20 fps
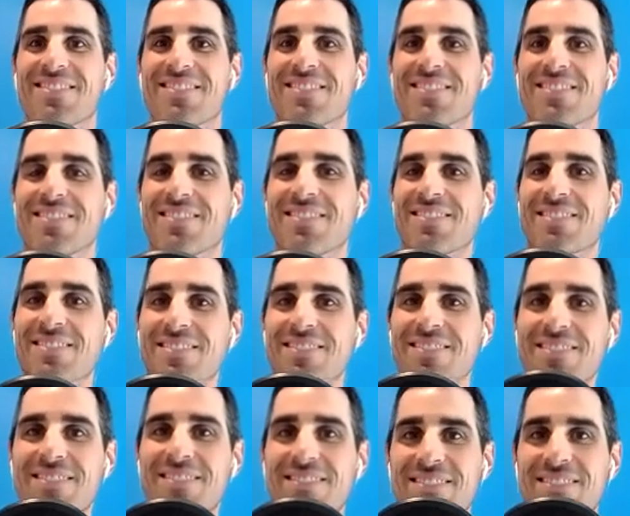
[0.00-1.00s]

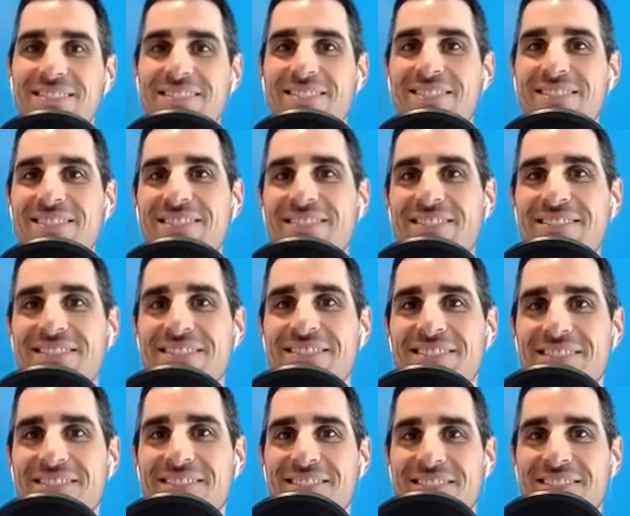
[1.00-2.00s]

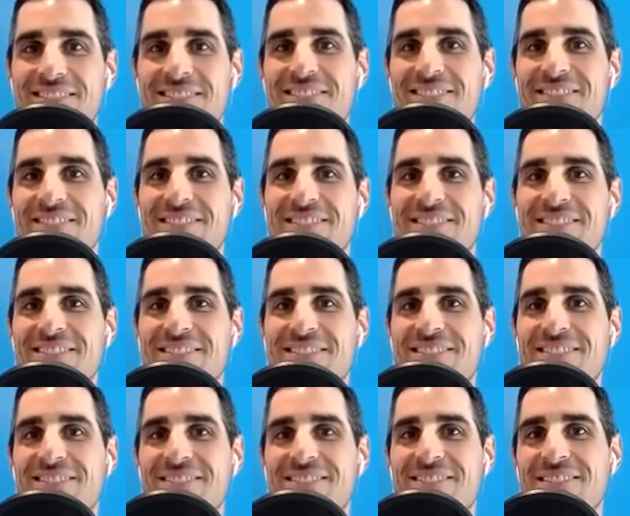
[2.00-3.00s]

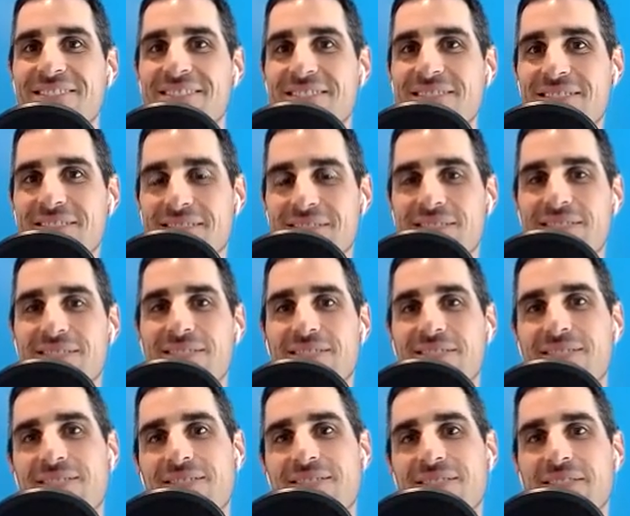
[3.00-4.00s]

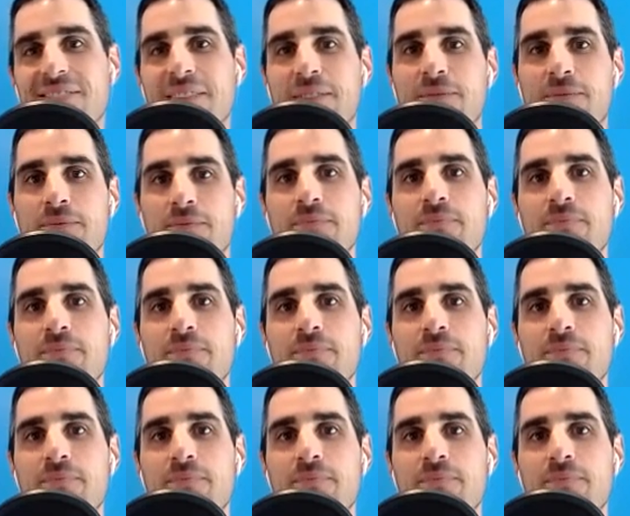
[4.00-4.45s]
[no speech]